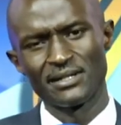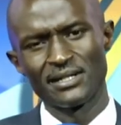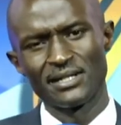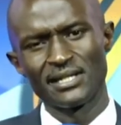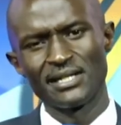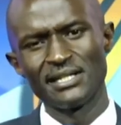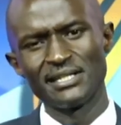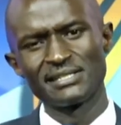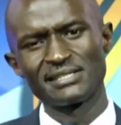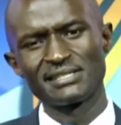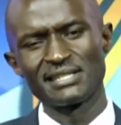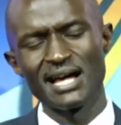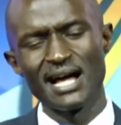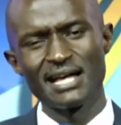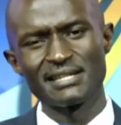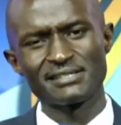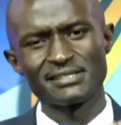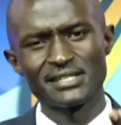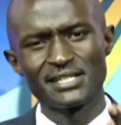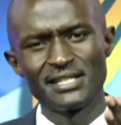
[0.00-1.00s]
He's
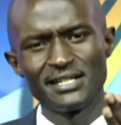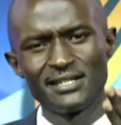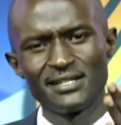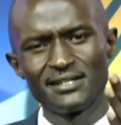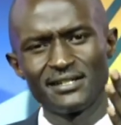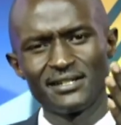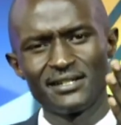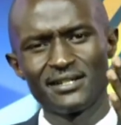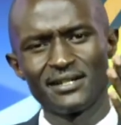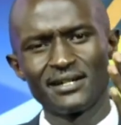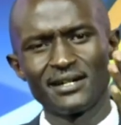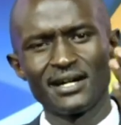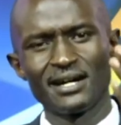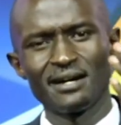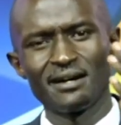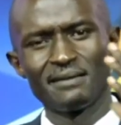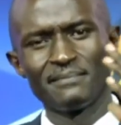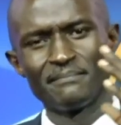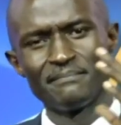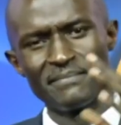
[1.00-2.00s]
asking
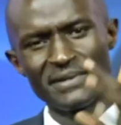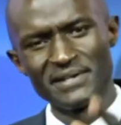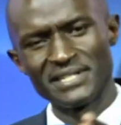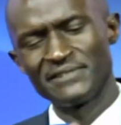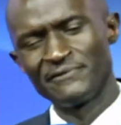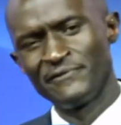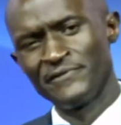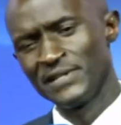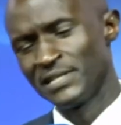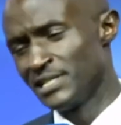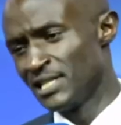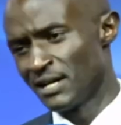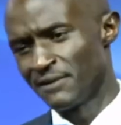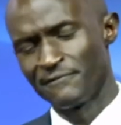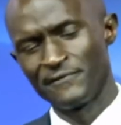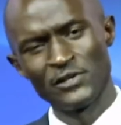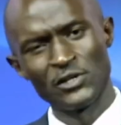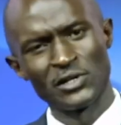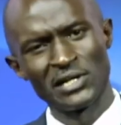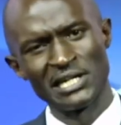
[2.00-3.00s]
my dear
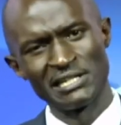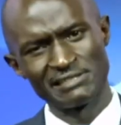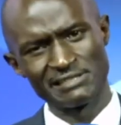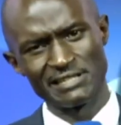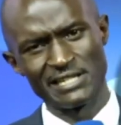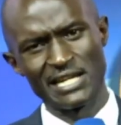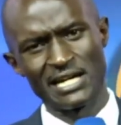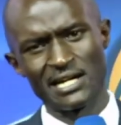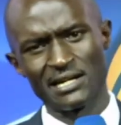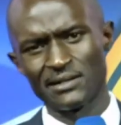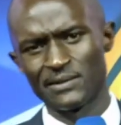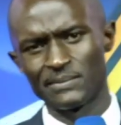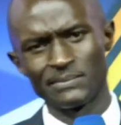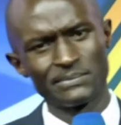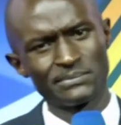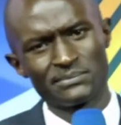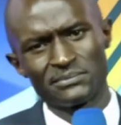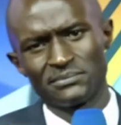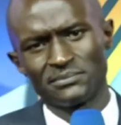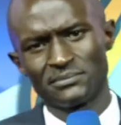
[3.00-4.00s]
viewer, listener,
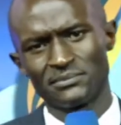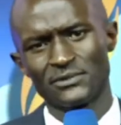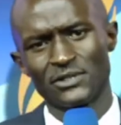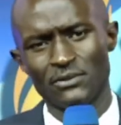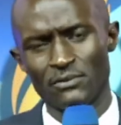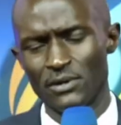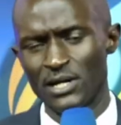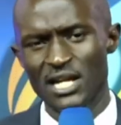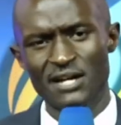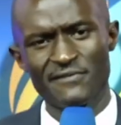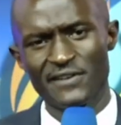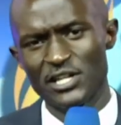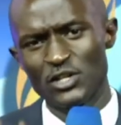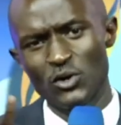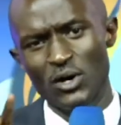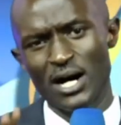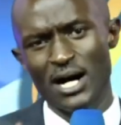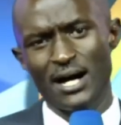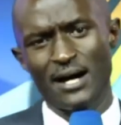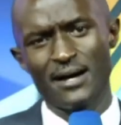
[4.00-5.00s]
wherever
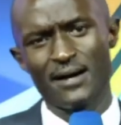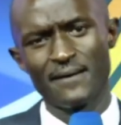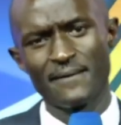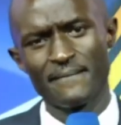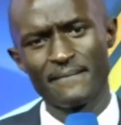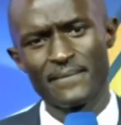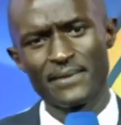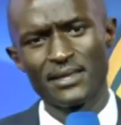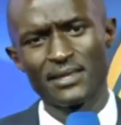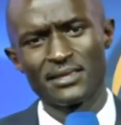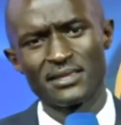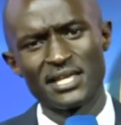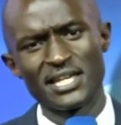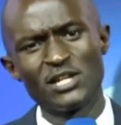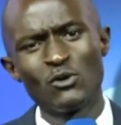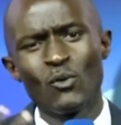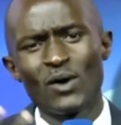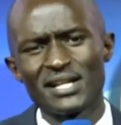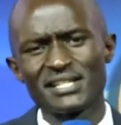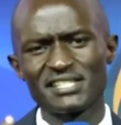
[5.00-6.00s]
you are, that
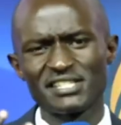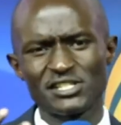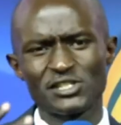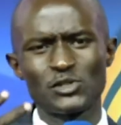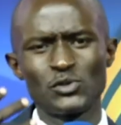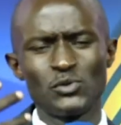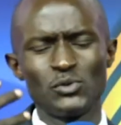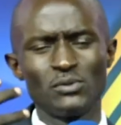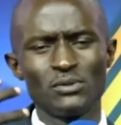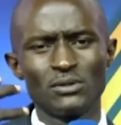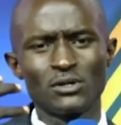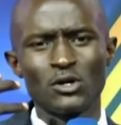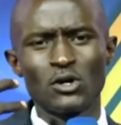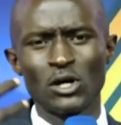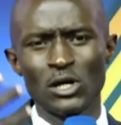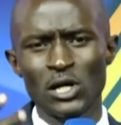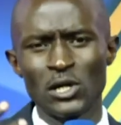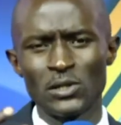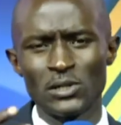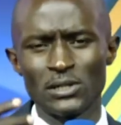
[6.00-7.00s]
he wants to
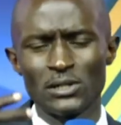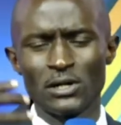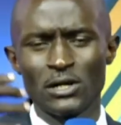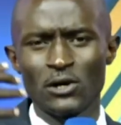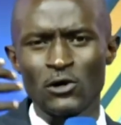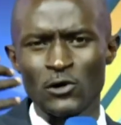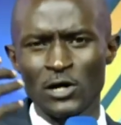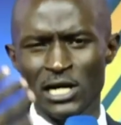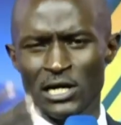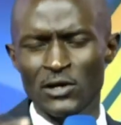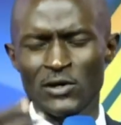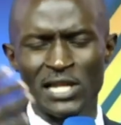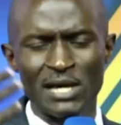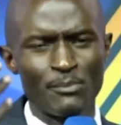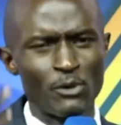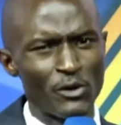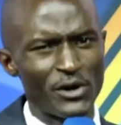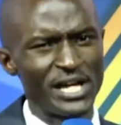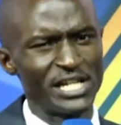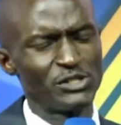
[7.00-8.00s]

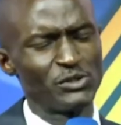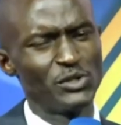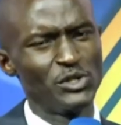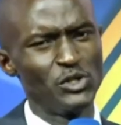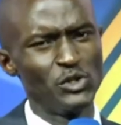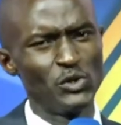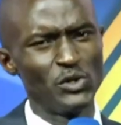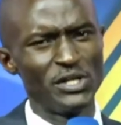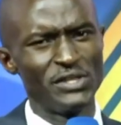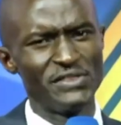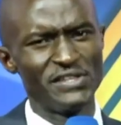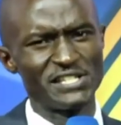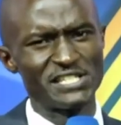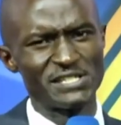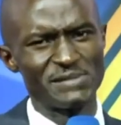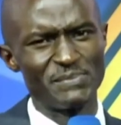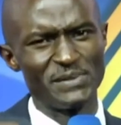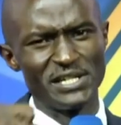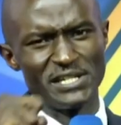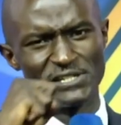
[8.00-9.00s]
collaborate with you in
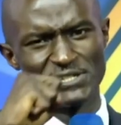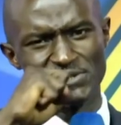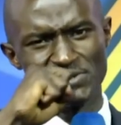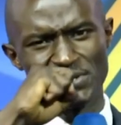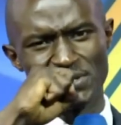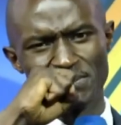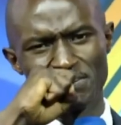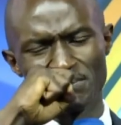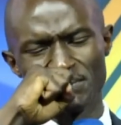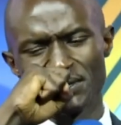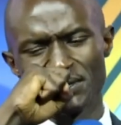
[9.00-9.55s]
this ministry.